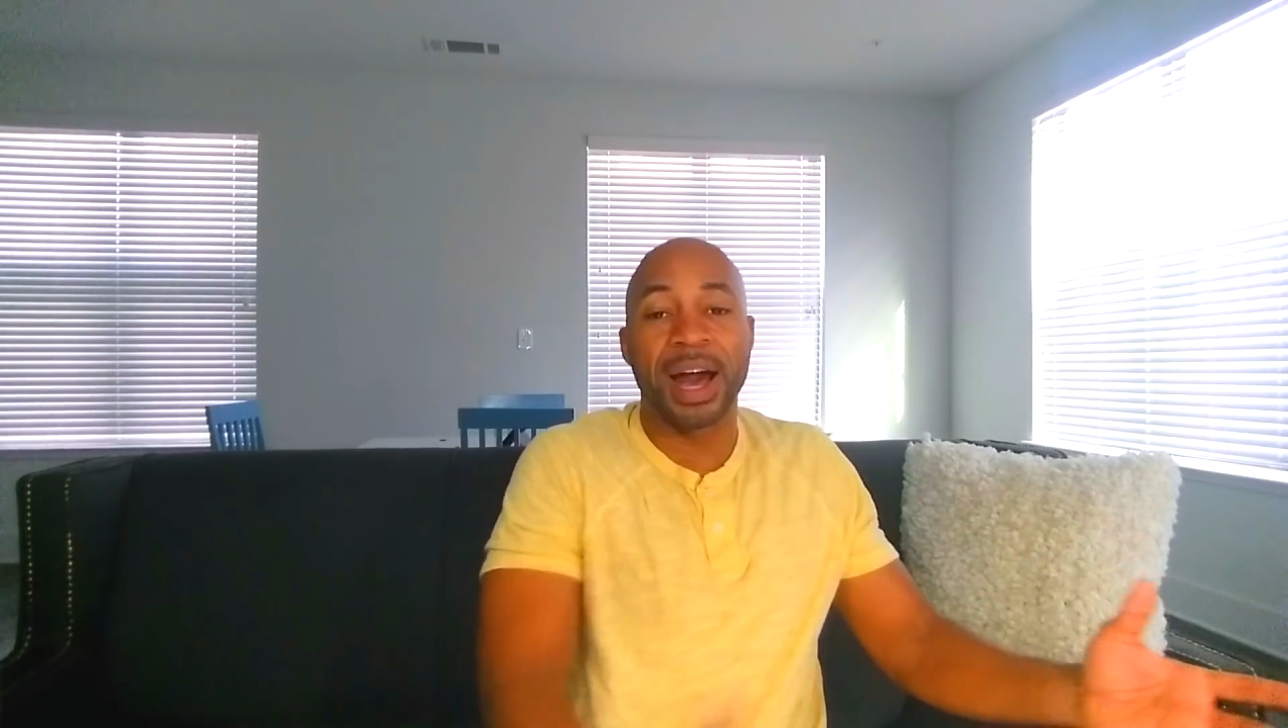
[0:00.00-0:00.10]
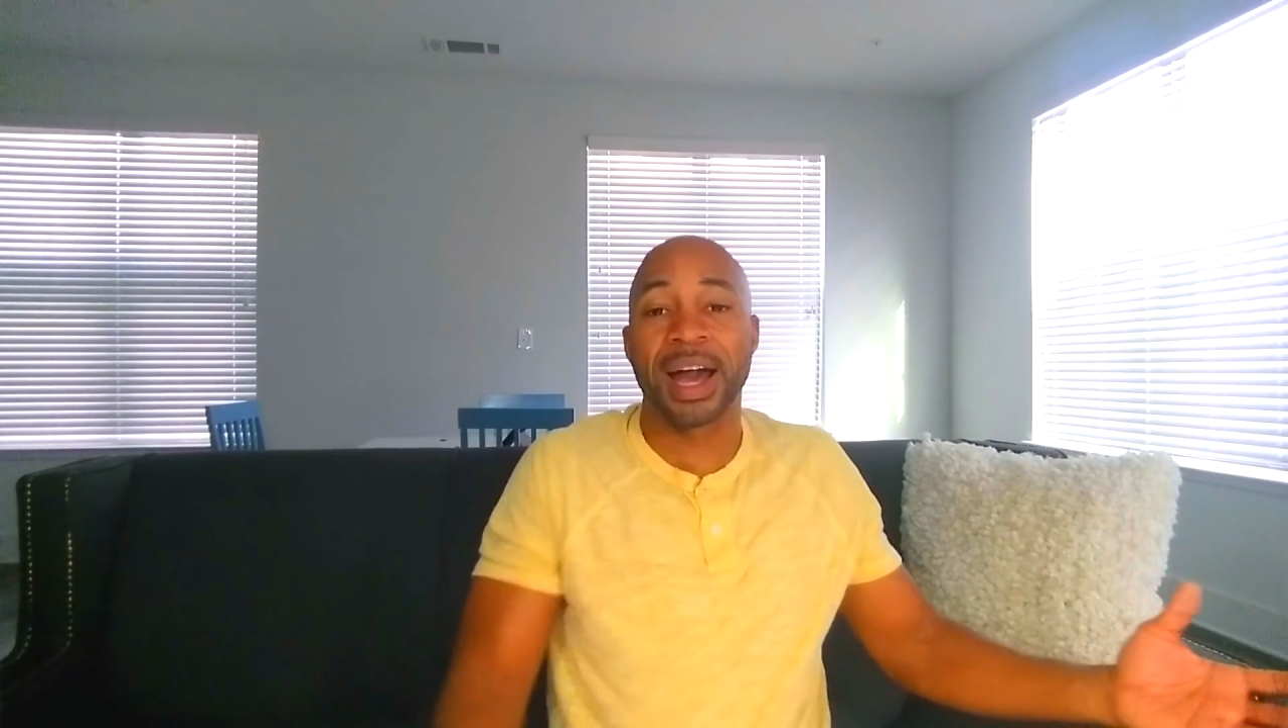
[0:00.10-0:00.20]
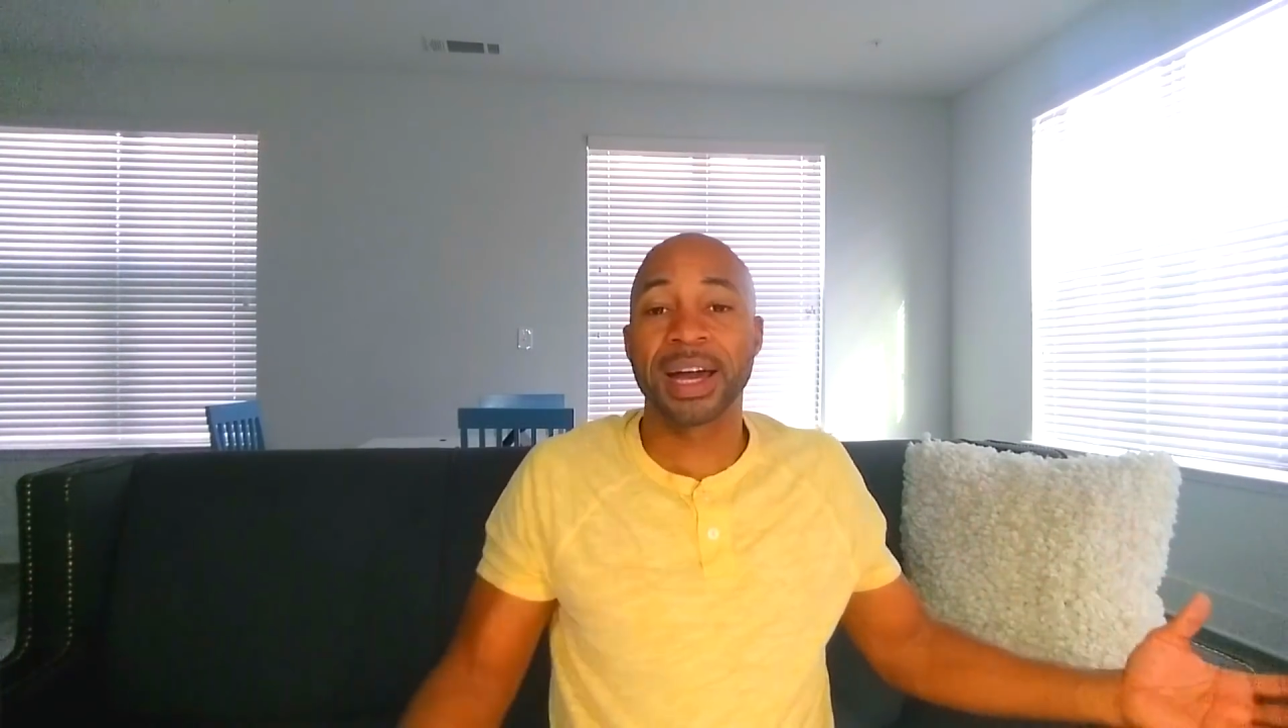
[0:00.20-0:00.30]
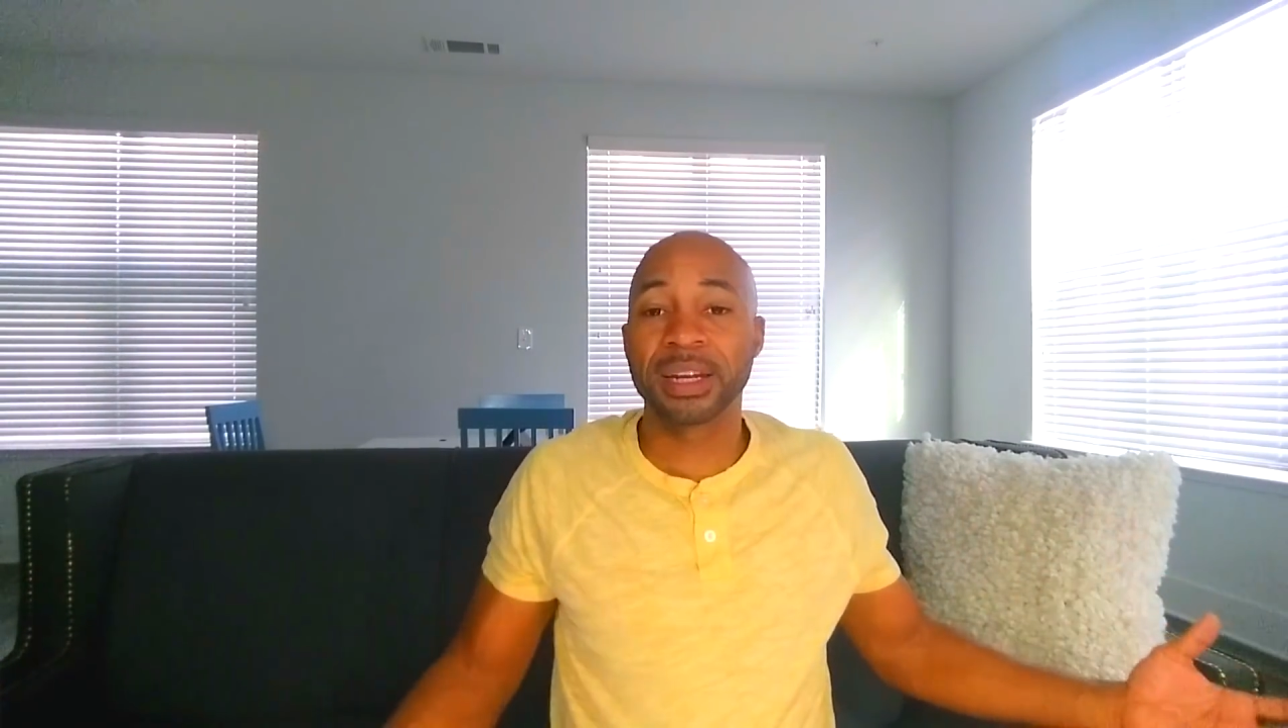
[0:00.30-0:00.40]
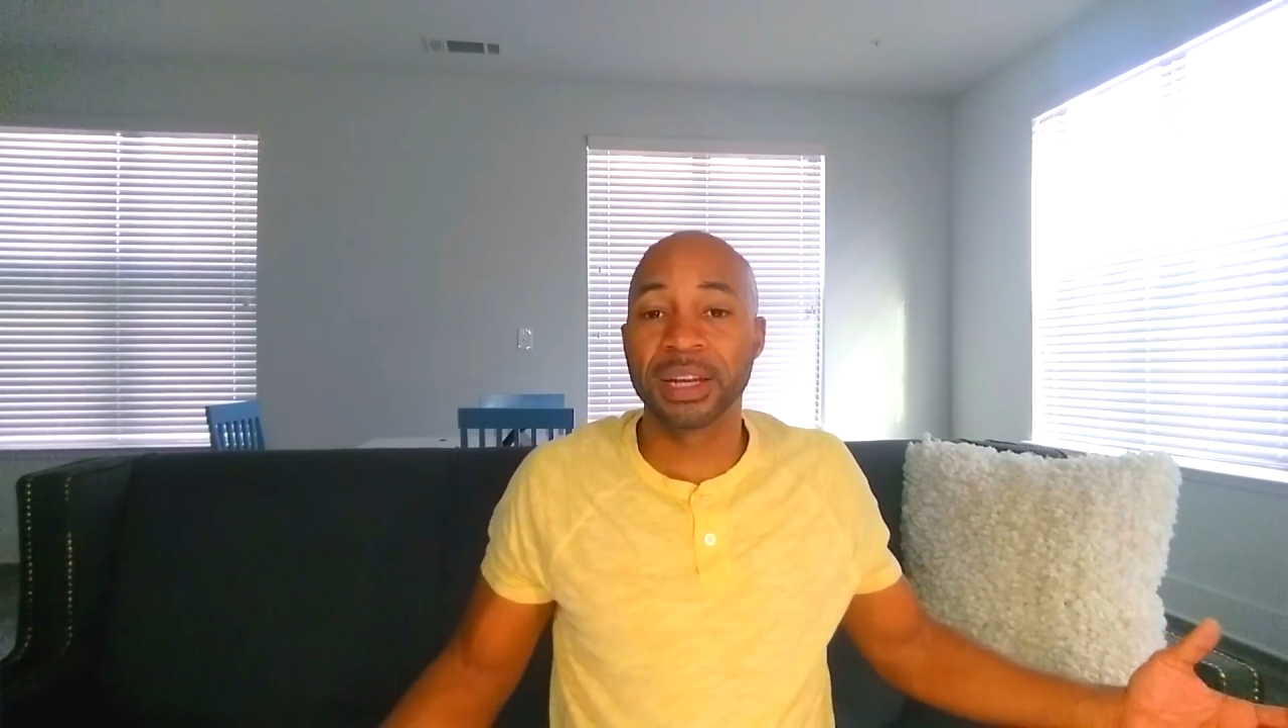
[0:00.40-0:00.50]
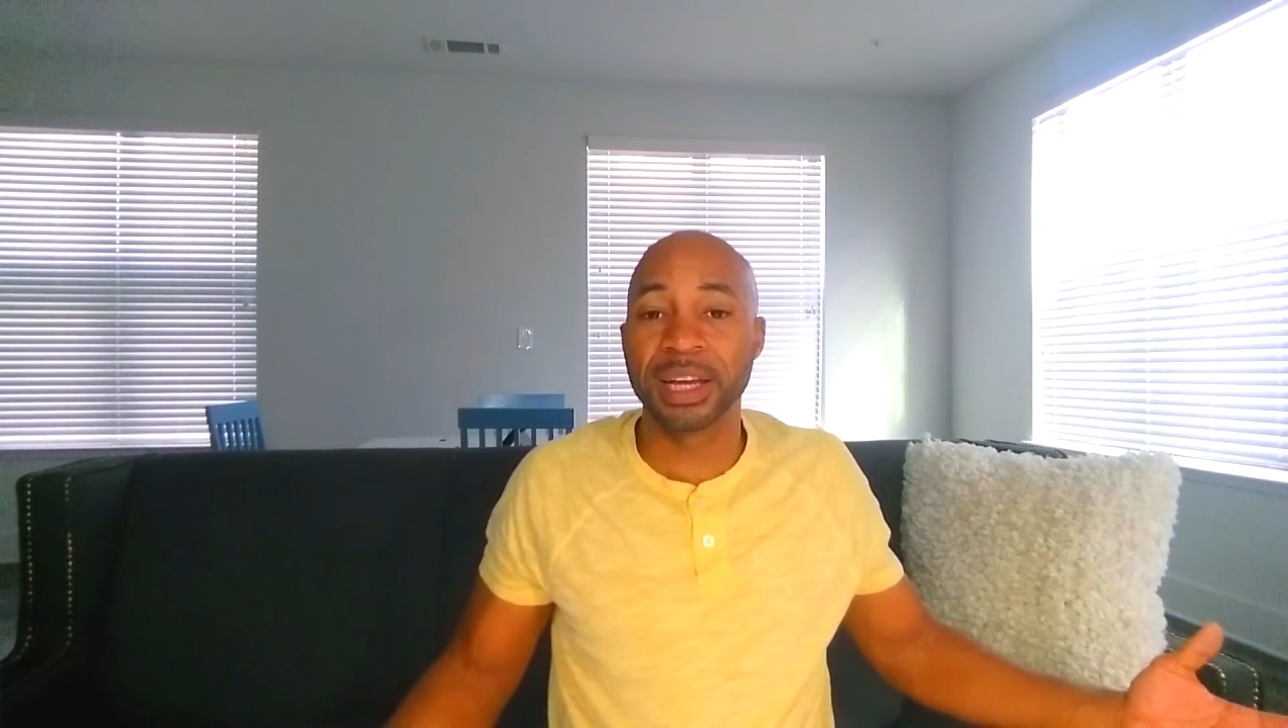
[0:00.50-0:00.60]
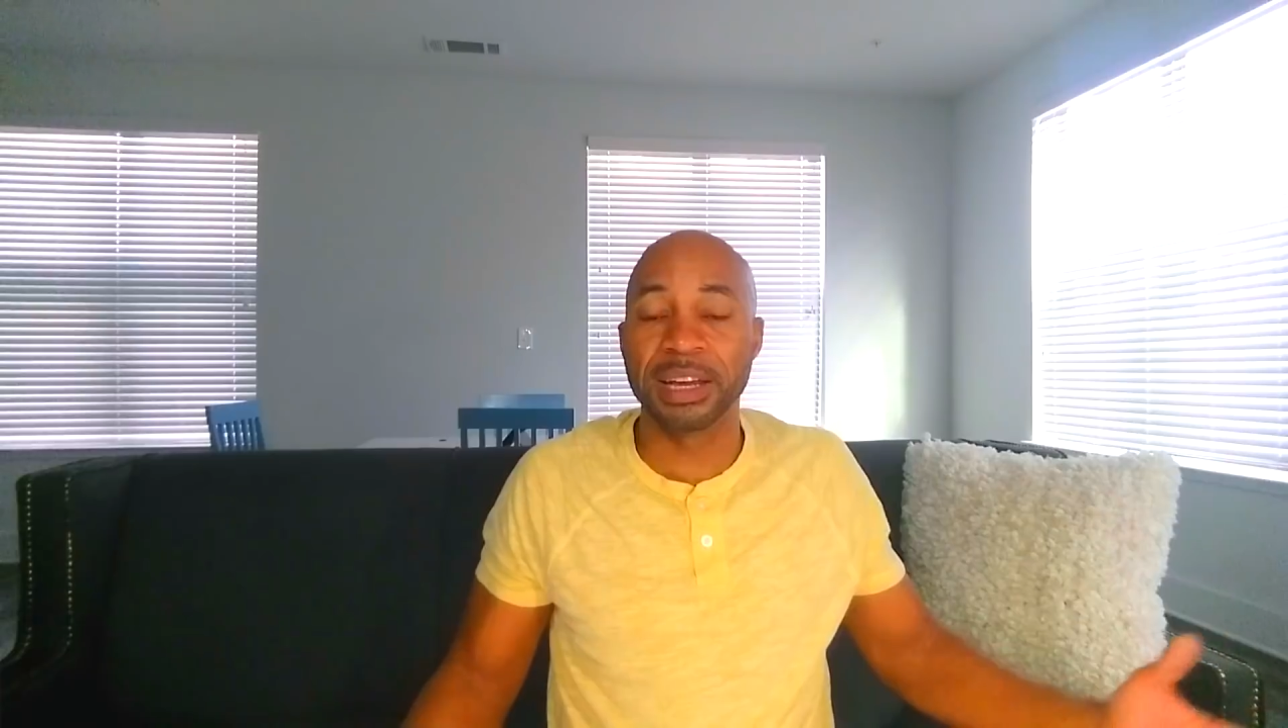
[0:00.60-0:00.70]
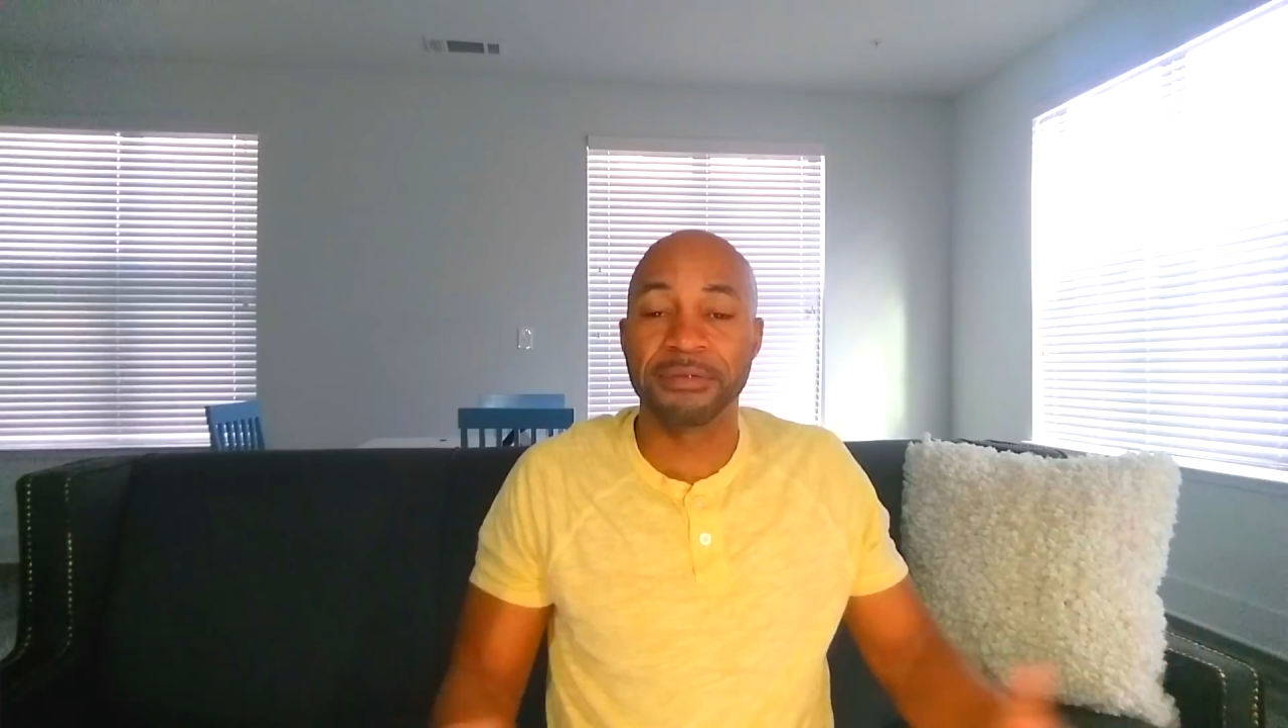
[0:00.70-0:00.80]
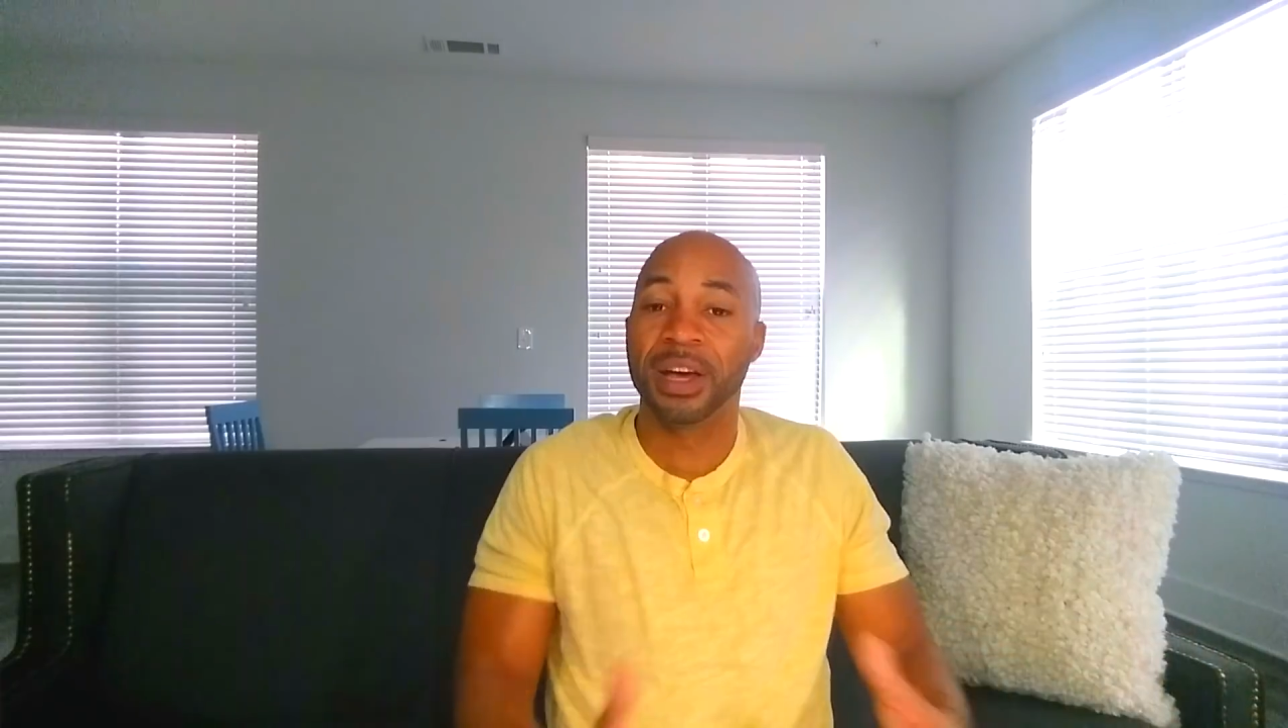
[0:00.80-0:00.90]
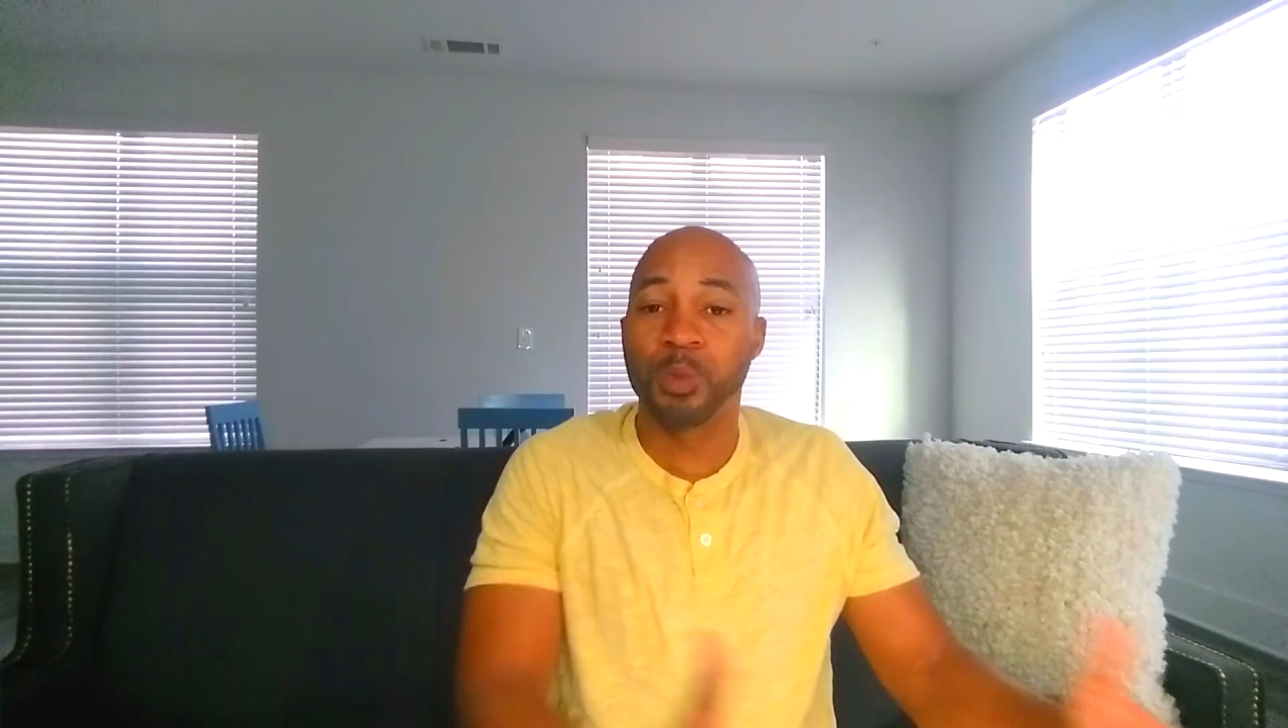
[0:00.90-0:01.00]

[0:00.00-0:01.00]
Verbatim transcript: I had to leave.